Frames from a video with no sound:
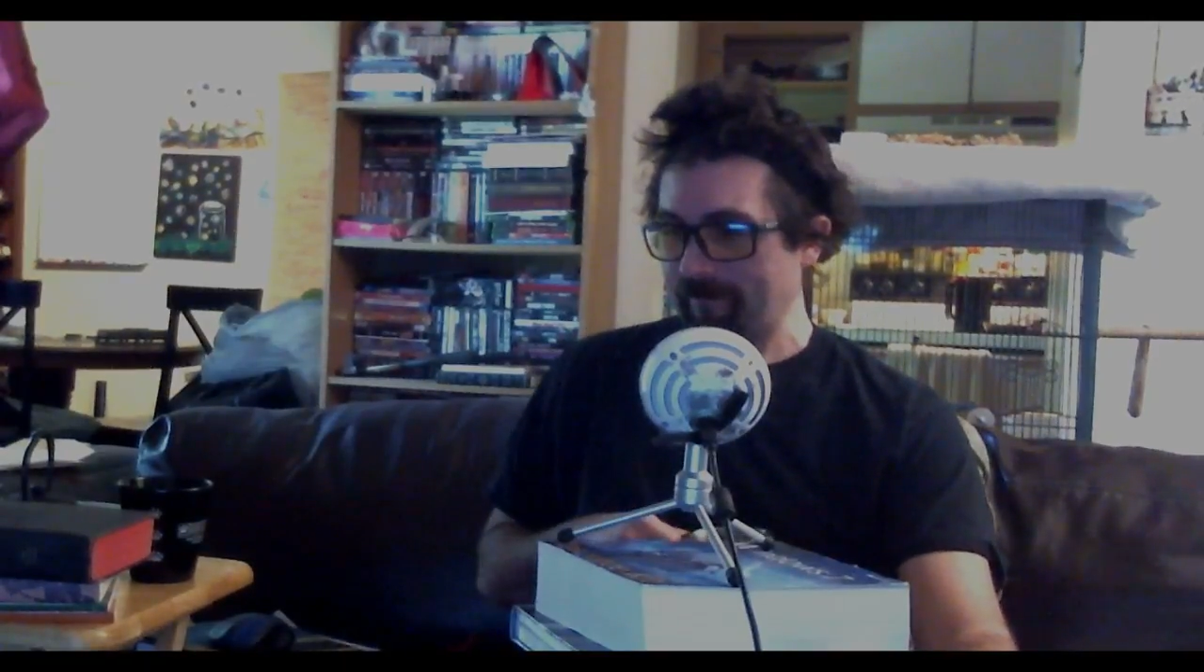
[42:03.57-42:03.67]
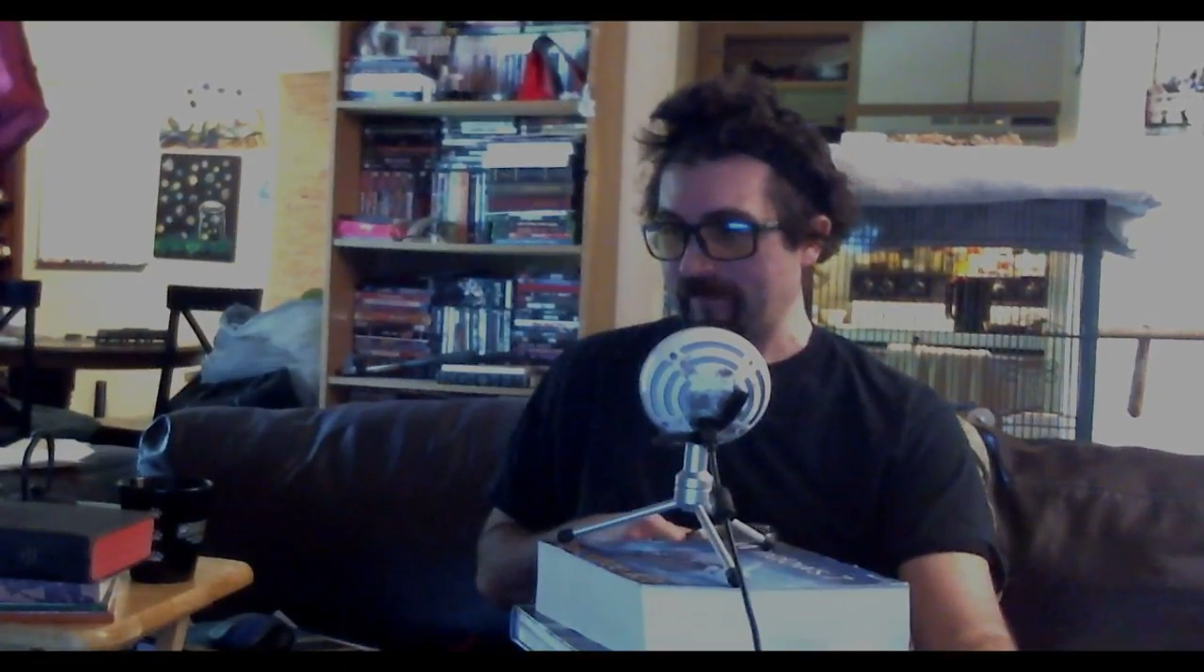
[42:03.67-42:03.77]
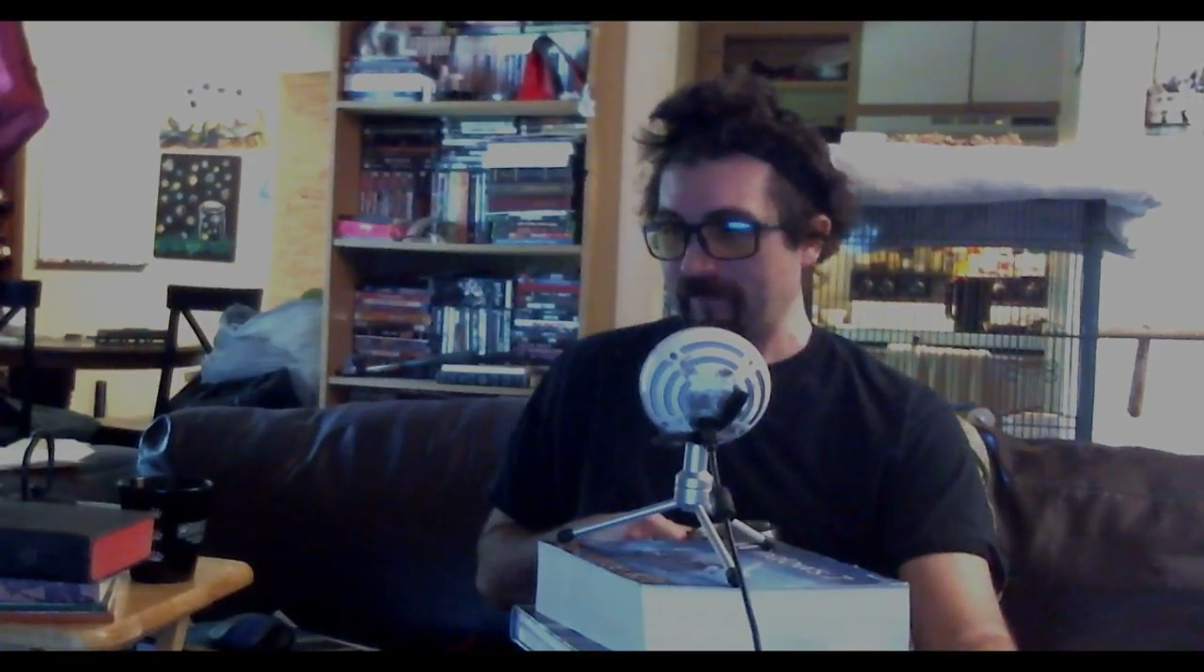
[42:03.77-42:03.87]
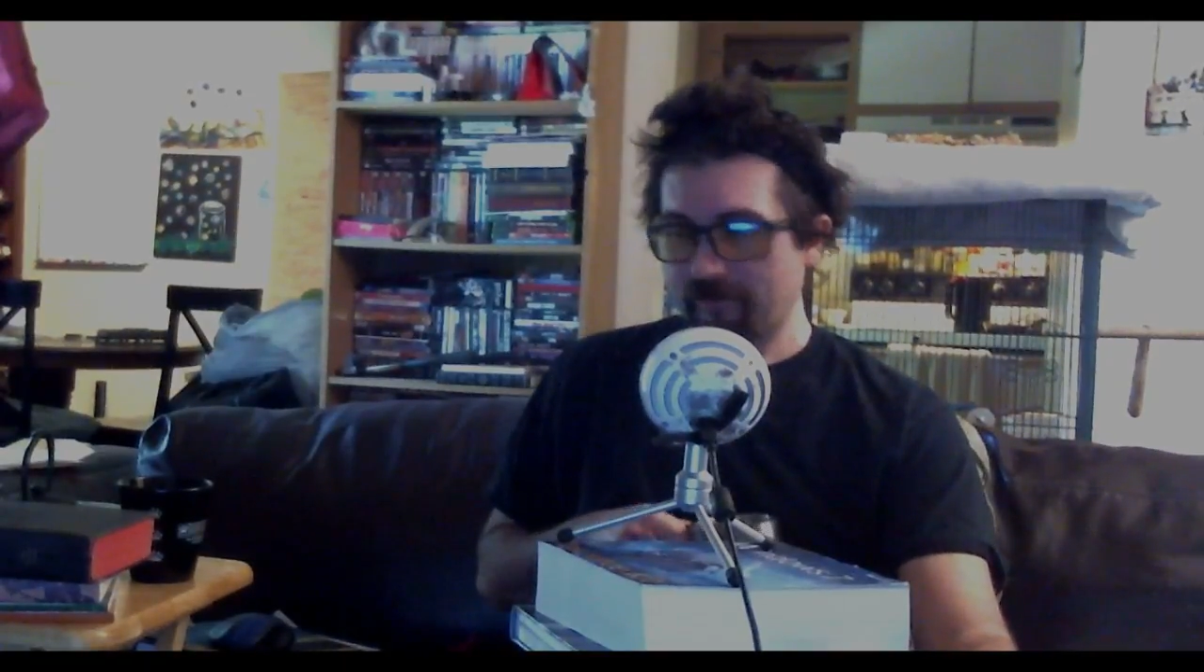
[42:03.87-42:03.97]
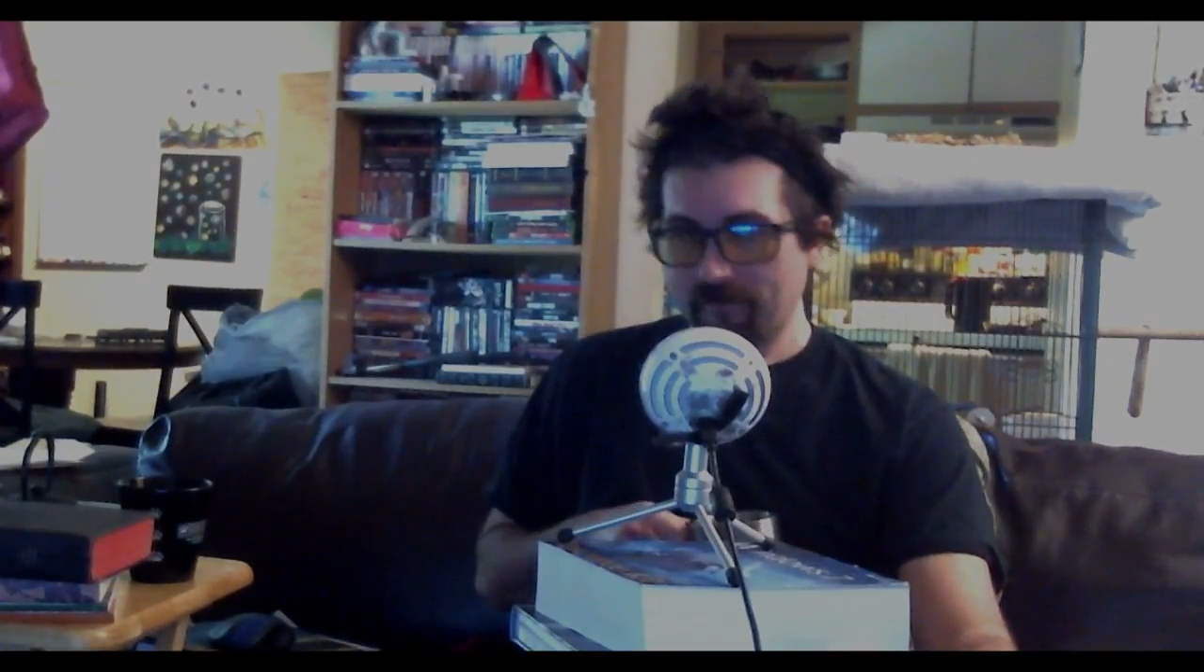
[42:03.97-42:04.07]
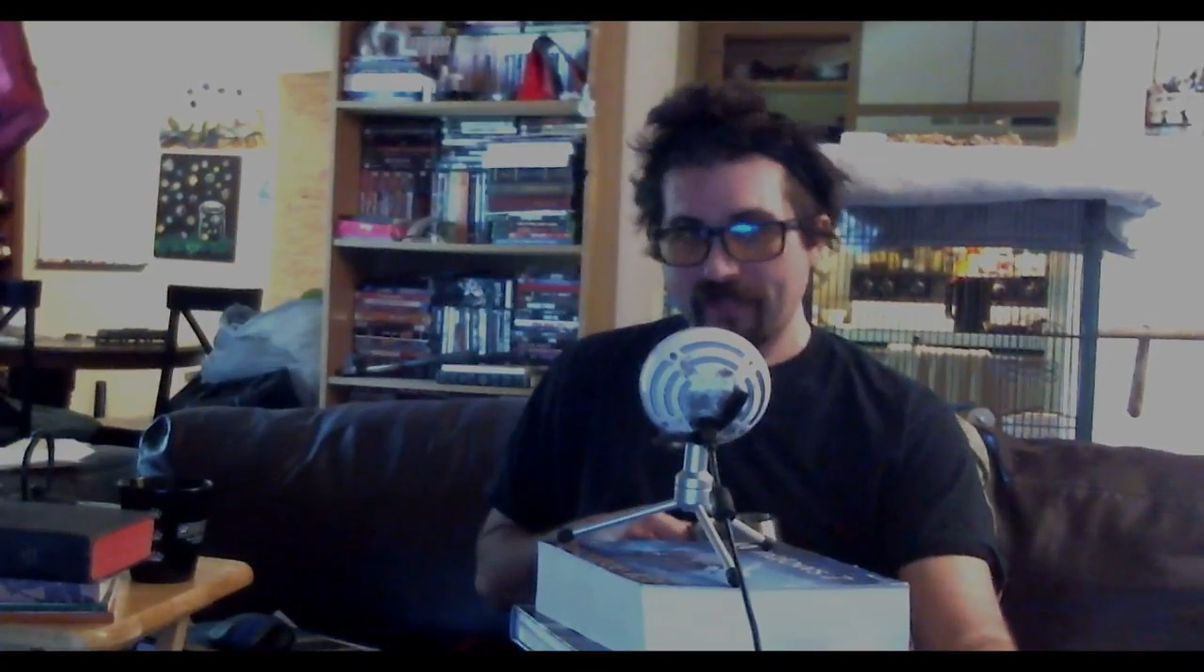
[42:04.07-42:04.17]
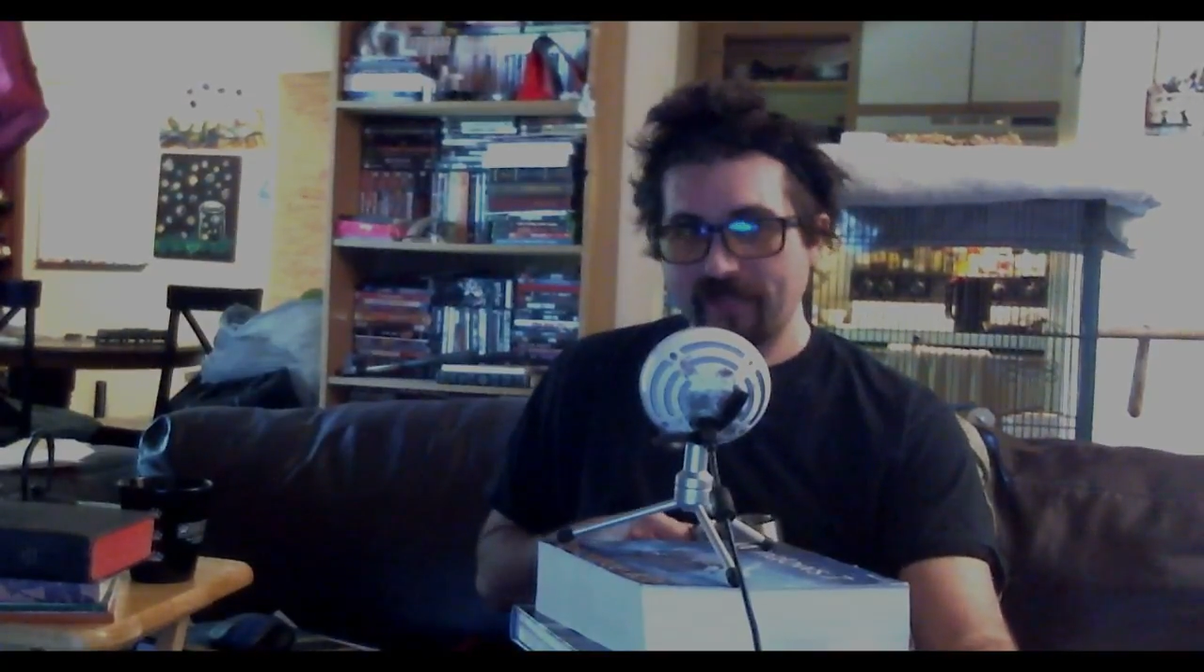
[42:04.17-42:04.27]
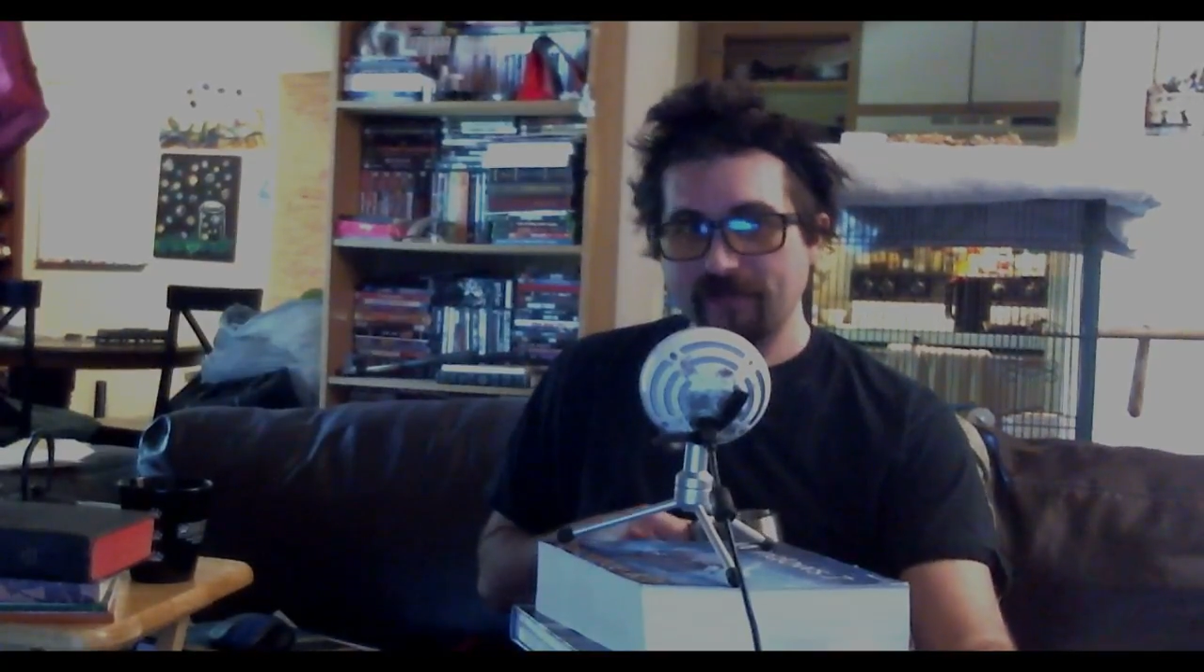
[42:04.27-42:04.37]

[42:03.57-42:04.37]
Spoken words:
The made in